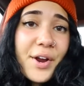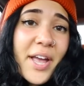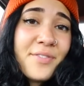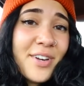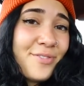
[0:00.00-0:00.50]
All
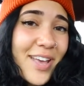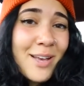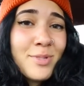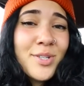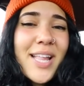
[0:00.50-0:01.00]
right,
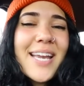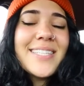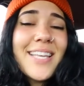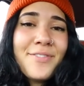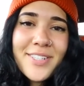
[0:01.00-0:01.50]
InfinaFam, so that
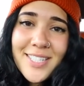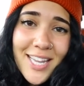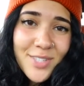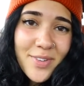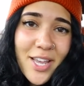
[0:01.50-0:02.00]
is it for
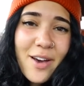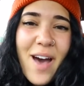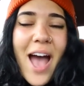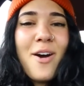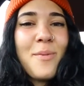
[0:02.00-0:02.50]
today's video.
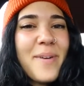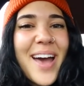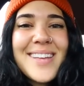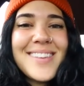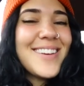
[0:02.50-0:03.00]
I hope you
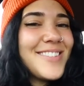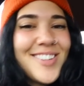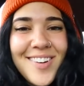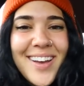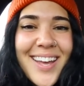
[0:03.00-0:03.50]
guys
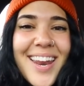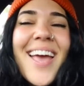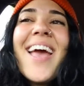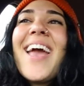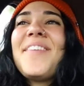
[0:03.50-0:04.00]
enjoyed.
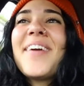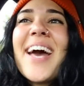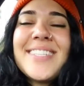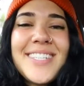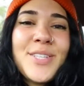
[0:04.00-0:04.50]
If you
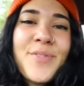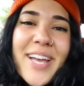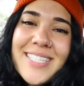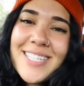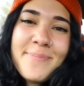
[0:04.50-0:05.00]
guys did, don't
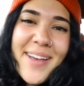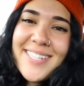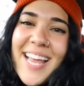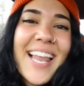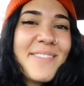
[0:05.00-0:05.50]
forget to
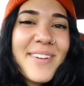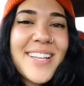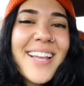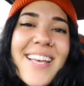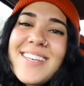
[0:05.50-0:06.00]
smash that like
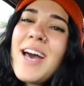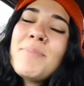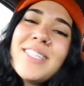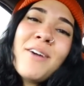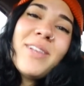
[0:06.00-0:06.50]
button.
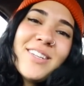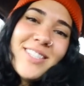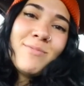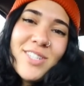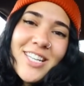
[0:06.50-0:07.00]
Comment down below,
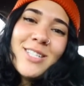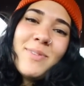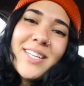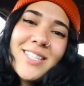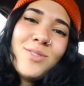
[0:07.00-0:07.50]
Team Janiece,
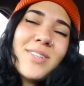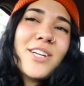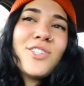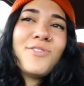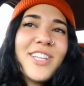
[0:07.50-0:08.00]
because this was
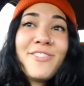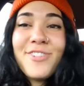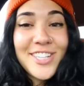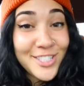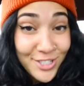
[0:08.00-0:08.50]
actually really
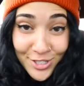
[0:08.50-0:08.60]
fun to